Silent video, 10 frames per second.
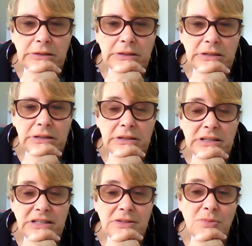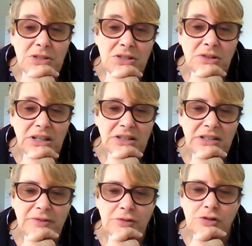in the sense that we're still under
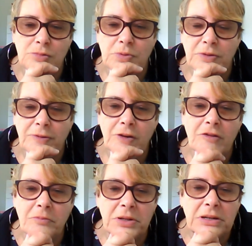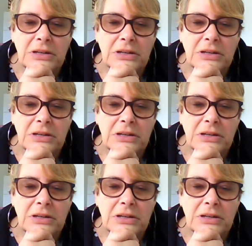level 2.5, but